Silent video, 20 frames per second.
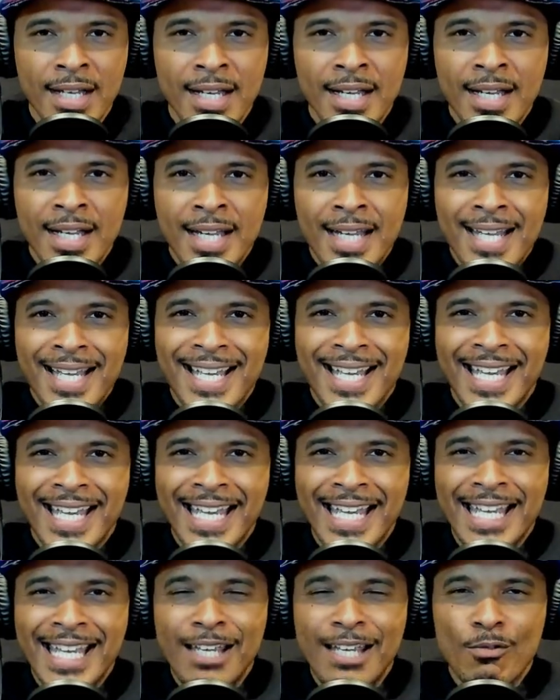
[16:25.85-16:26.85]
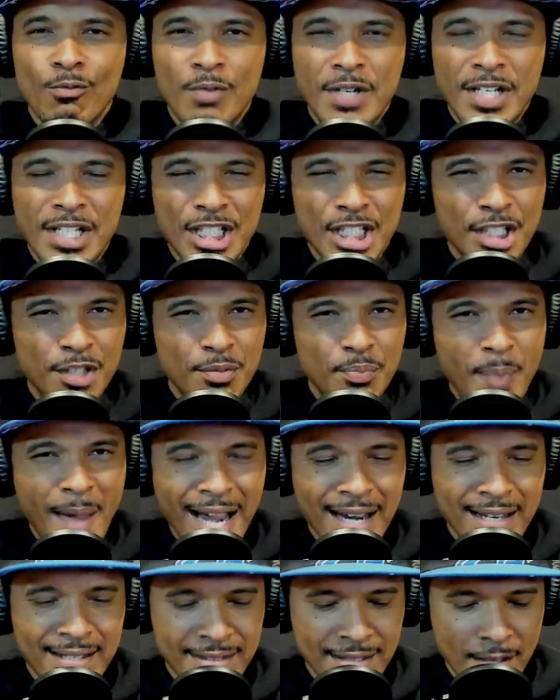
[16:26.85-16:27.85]
he
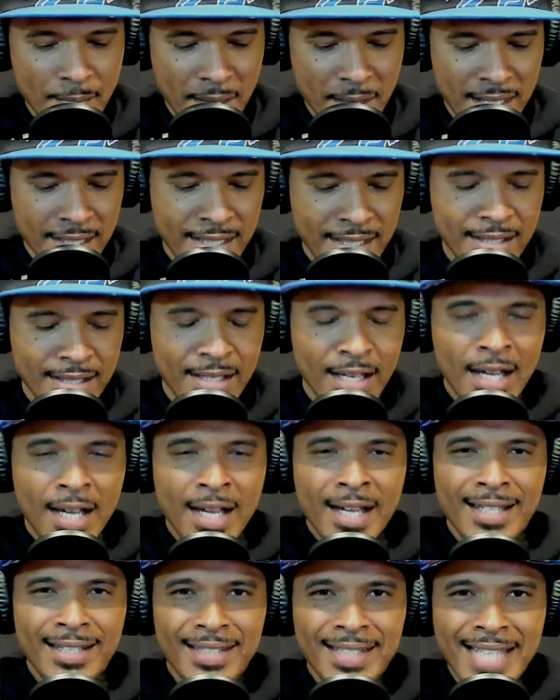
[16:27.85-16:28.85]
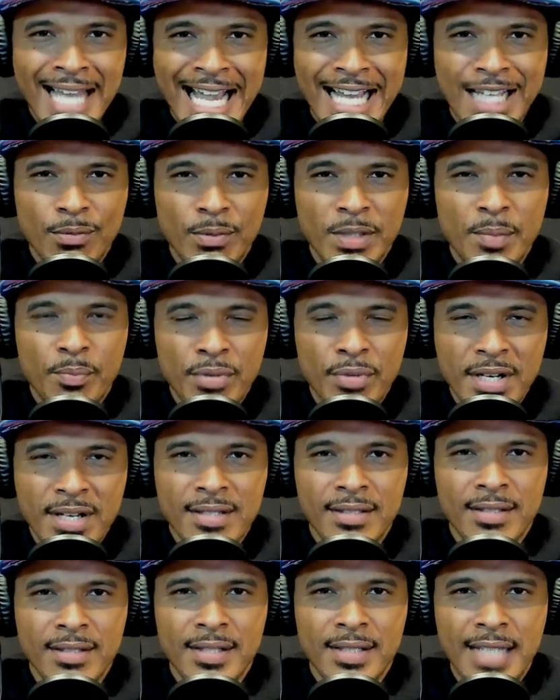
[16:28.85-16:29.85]
respects him and he likes what he brings to
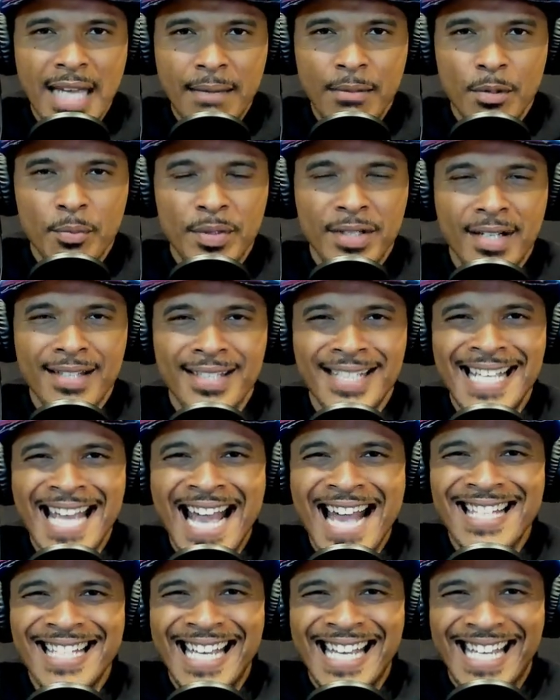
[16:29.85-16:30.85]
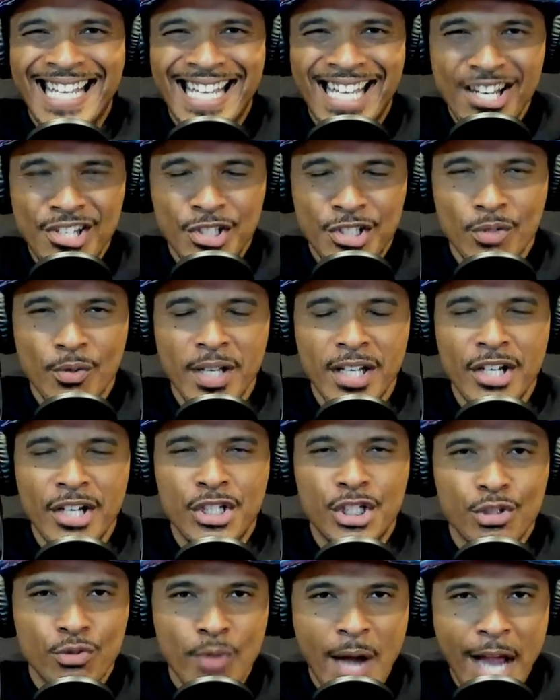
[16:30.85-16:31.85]
the table, because he has a history and a
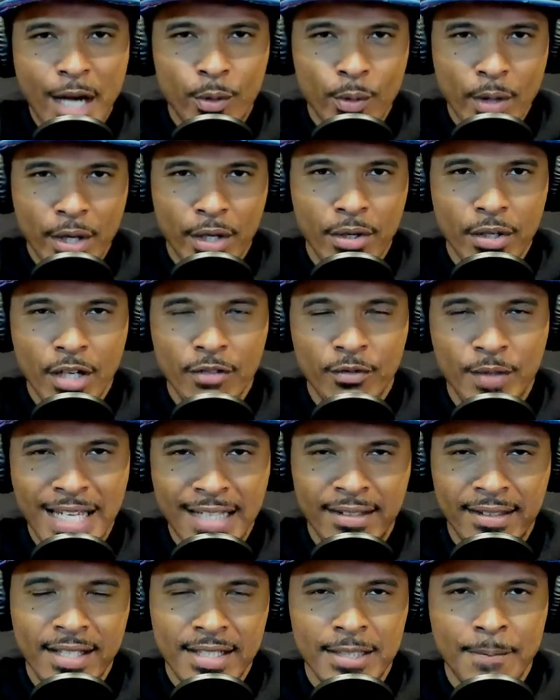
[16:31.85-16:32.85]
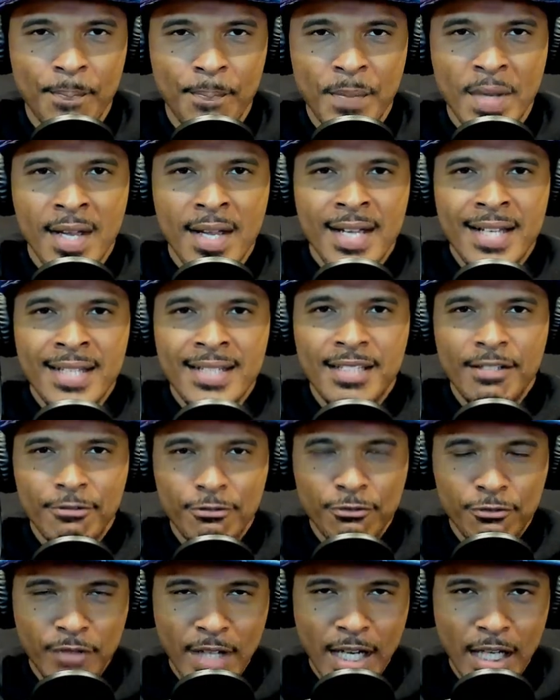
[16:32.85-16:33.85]
track record of, get this,
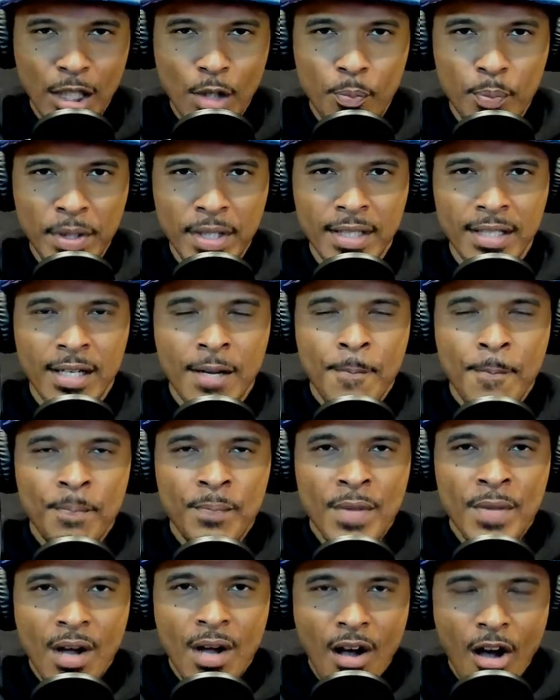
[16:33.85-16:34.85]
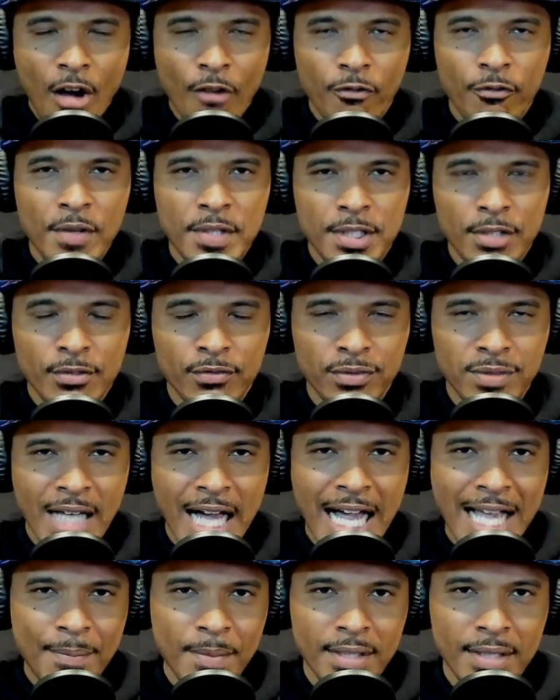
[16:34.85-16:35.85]
developing offensive
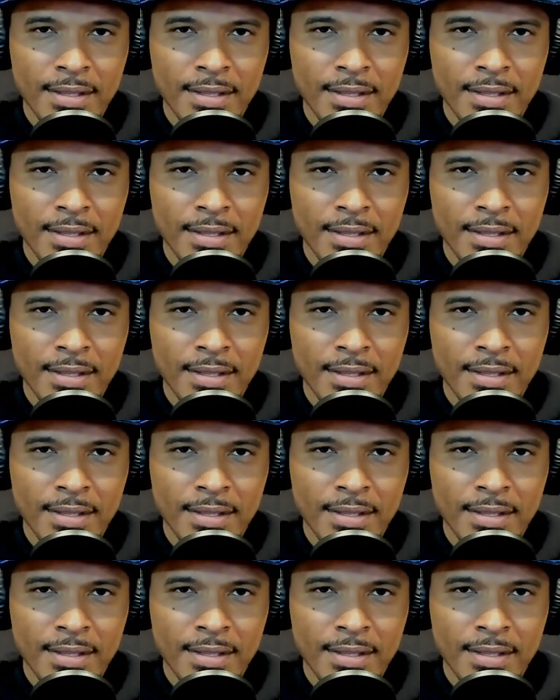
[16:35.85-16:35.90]
linemen.